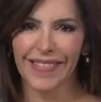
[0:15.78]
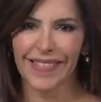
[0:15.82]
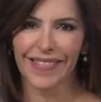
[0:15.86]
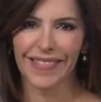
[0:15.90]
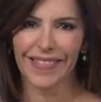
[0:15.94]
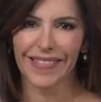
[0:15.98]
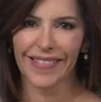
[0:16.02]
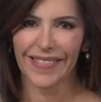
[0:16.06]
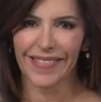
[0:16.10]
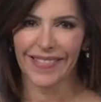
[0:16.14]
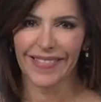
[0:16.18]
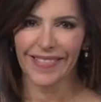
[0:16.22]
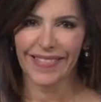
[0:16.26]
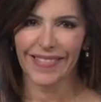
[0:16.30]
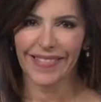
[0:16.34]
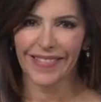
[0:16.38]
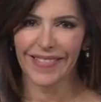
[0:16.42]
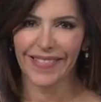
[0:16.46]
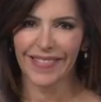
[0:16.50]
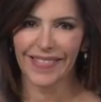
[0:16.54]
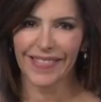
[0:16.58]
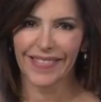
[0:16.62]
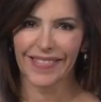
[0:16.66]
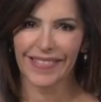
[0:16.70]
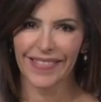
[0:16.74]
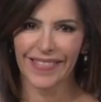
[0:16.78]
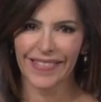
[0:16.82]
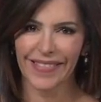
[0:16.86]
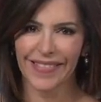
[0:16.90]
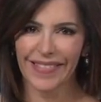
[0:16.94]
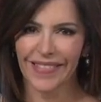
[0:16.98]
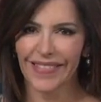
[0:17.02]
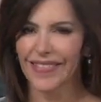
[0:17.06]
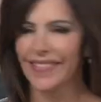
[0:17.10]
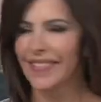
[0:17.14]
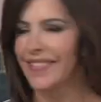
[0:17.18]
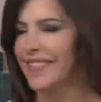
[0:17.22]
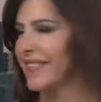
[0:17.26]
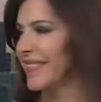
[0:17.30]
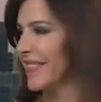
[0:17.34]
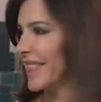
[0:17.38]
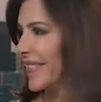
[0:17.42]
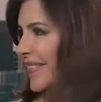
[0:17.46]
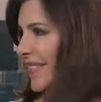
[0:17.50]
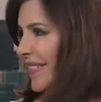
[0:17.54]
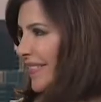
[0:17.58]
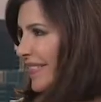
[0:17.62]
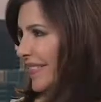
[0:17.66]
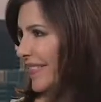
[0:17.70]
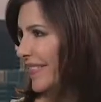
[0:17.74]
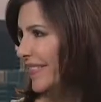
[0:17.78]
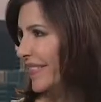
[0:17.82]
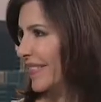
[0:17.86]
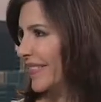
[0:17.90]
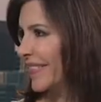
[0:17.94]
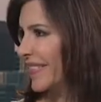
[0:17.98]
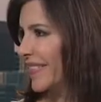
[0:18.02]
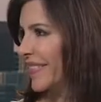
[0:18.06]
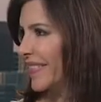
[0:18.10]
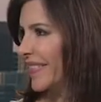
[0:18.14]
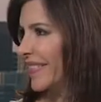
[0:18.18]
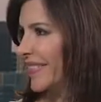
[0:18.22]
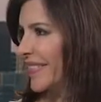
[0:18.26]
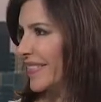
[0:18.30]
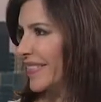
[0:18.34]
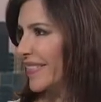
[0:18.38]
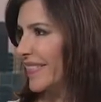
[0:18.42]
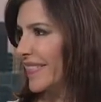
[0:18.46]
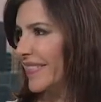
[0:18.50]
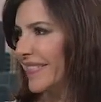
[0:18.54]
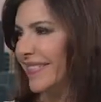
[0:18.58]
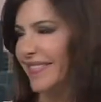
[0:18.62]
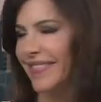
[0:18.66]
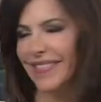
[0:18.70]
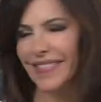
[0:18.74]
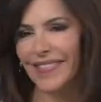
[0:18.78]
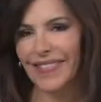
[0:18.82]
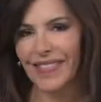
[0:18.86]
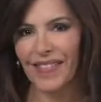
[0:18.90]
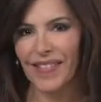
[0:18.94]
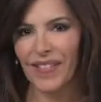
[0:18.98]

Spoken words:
[no speech]